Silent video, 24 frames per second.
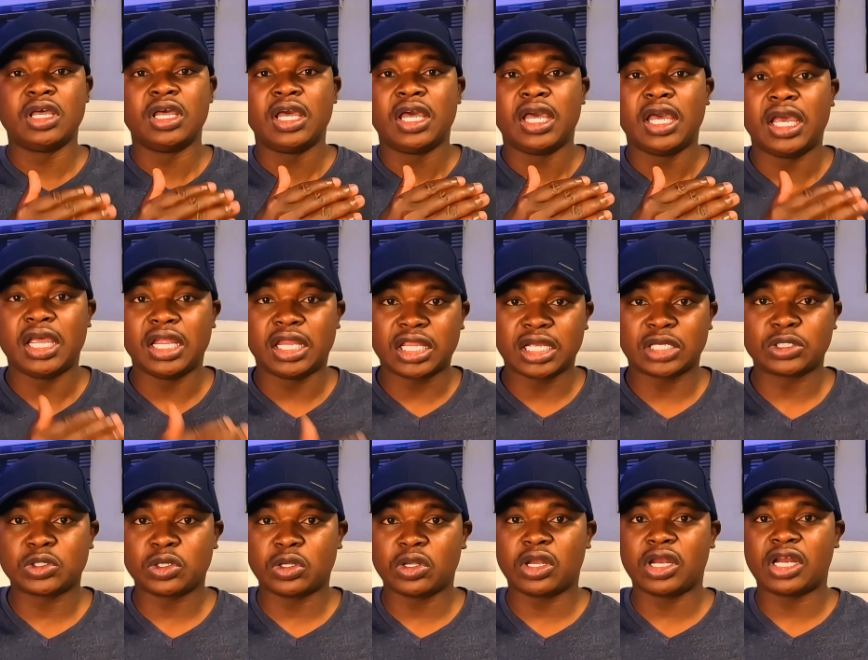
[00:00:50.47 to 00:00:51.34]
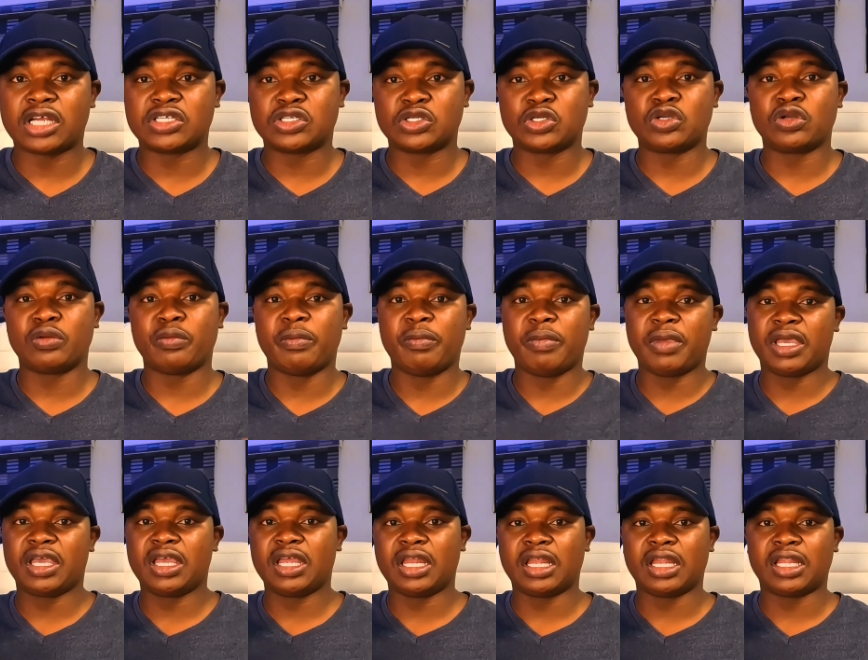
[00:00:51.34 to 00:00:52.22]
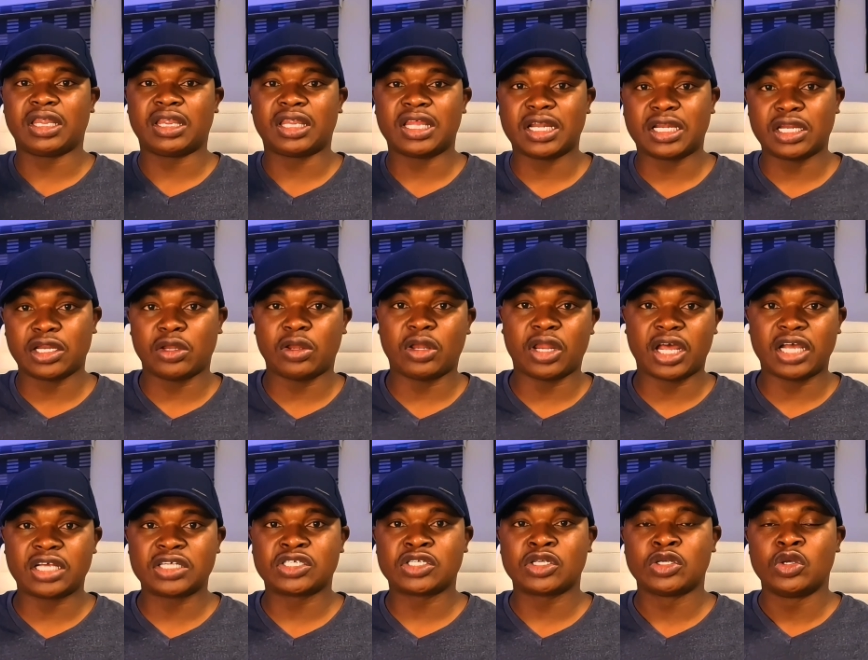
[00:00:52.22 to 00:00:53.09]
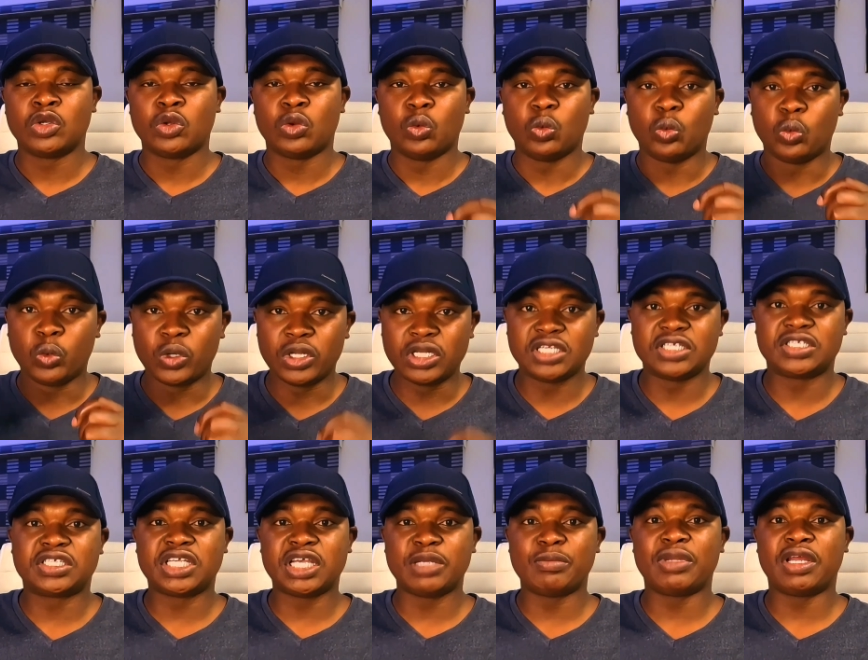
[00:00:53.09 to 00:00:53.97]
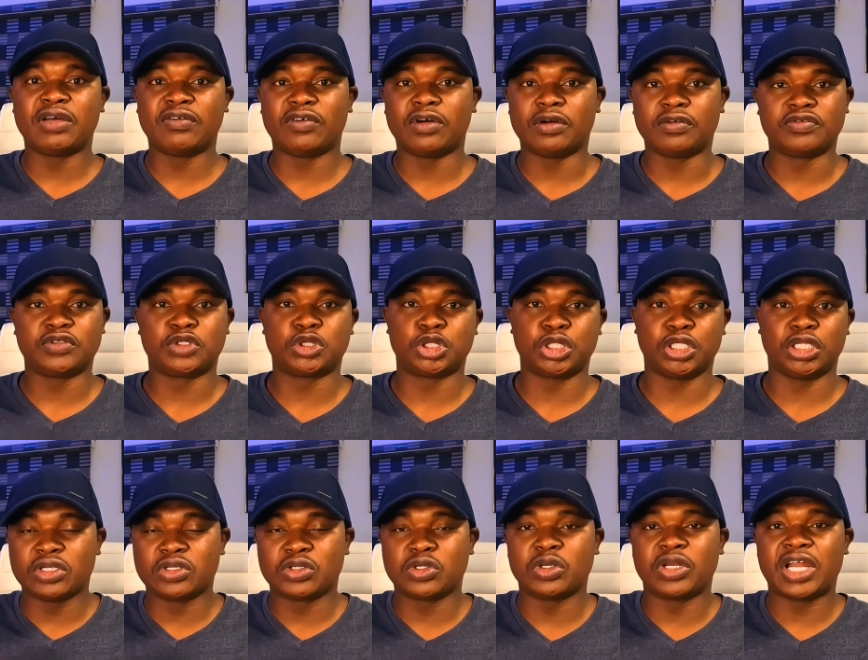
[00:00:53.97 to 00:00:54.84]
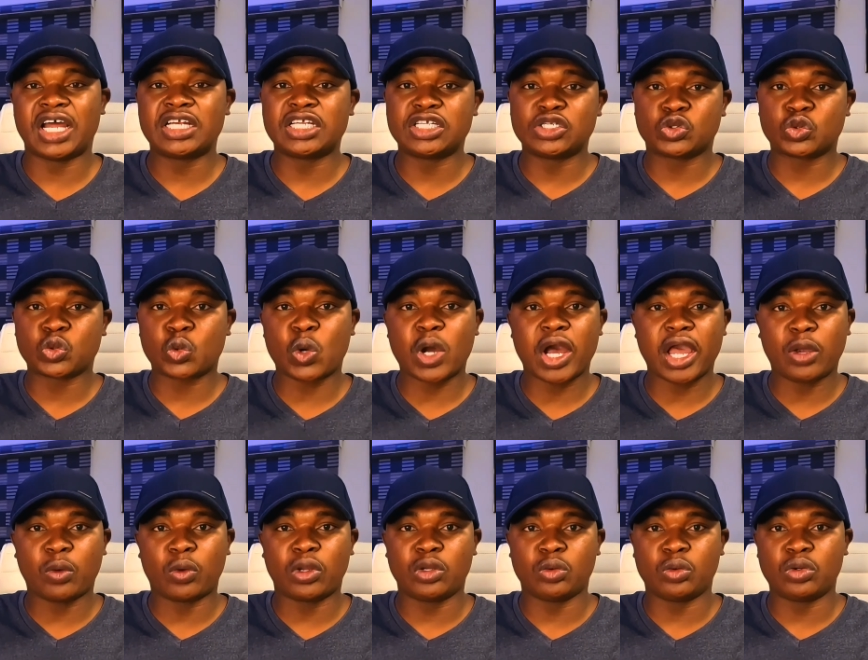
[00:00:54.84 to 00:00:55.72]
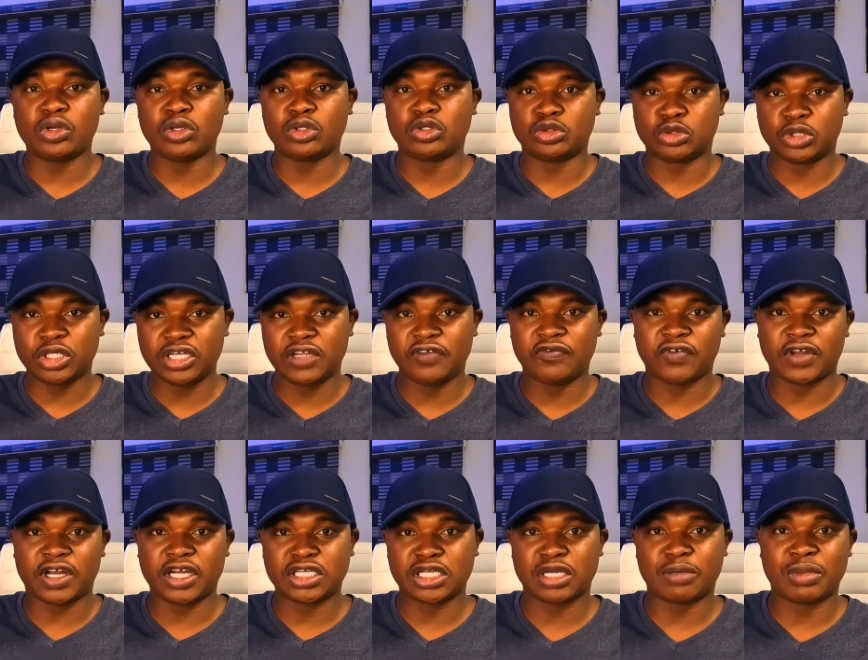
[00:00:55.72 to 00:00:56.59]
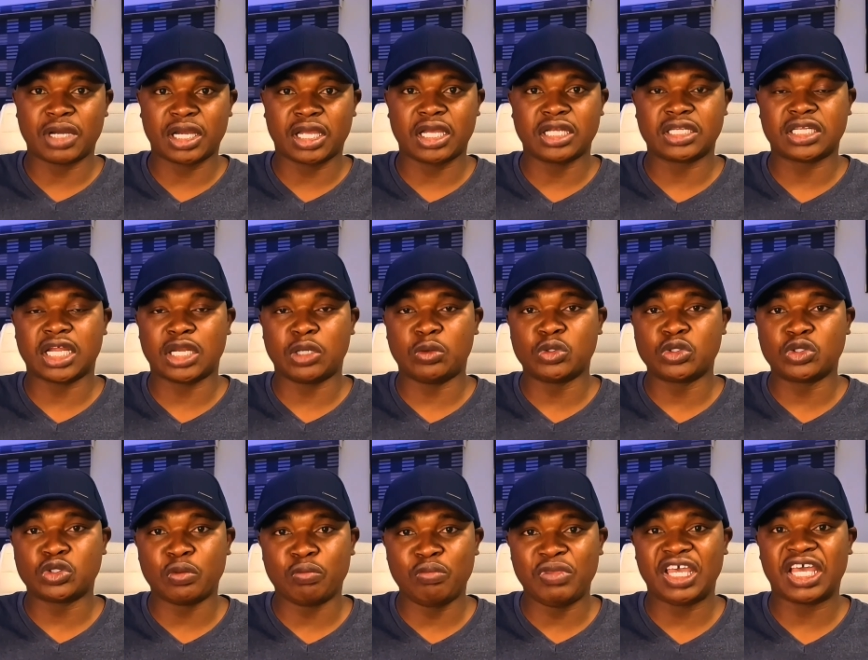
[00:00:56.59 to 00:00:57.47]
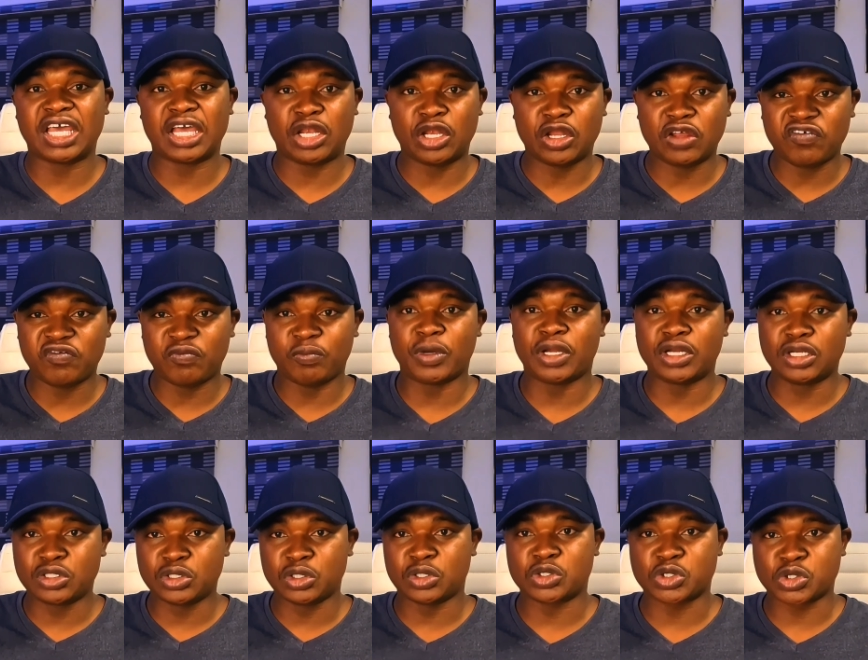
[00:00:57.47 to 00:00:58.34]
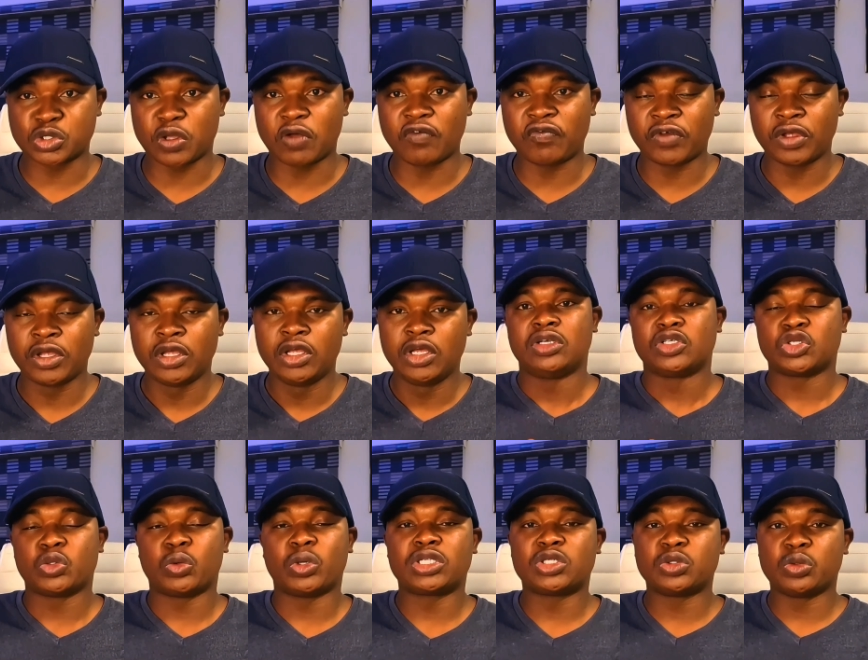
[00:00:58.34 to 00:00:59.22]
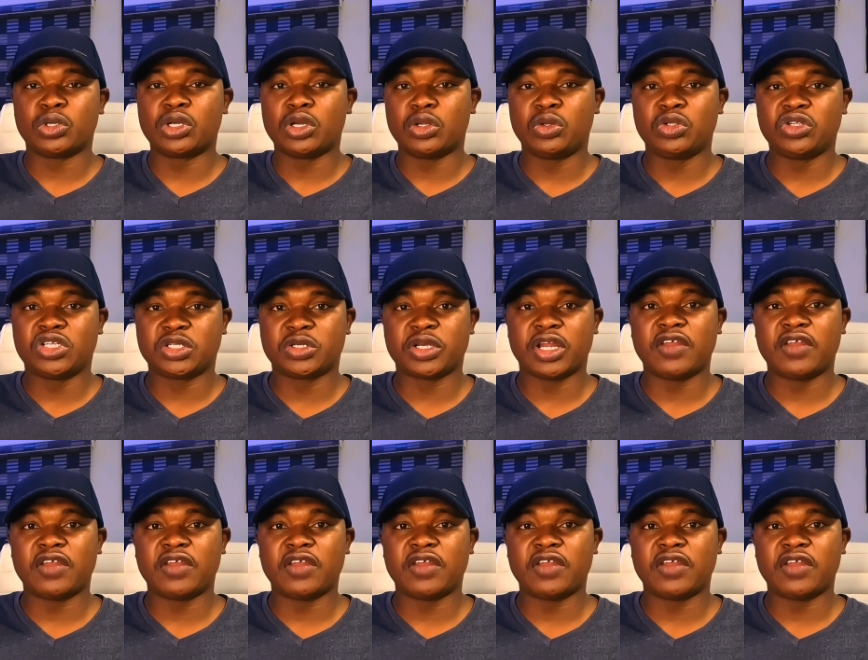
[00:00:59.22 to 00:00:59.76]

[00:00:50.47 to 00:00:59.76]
$1,000 is going to be making $30 with the same level of trade. So that is why when you want to trade the financial market and you want to make enough money to yourself, so what you want to do is actually